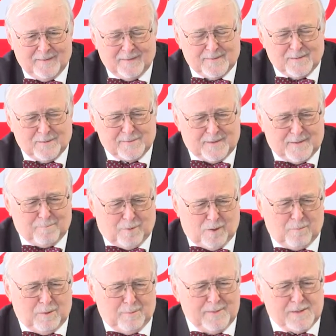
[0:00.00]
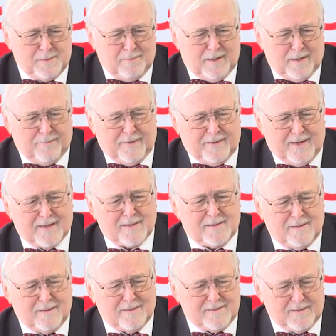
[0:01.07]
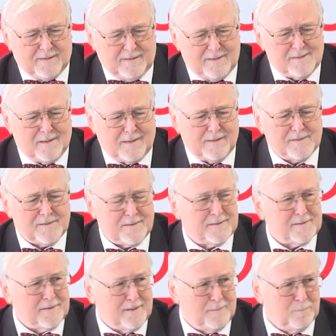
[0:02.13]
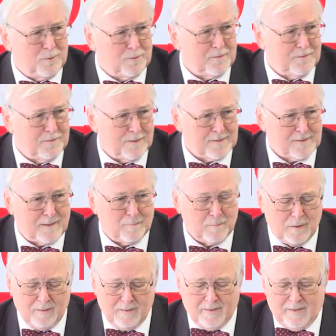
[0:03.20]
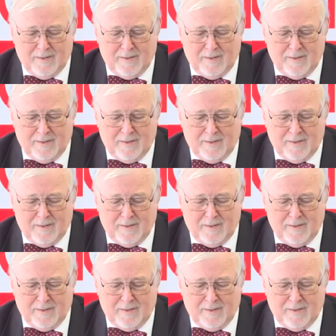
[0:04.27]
So the problem is we have an axial CT slice as an input, for example.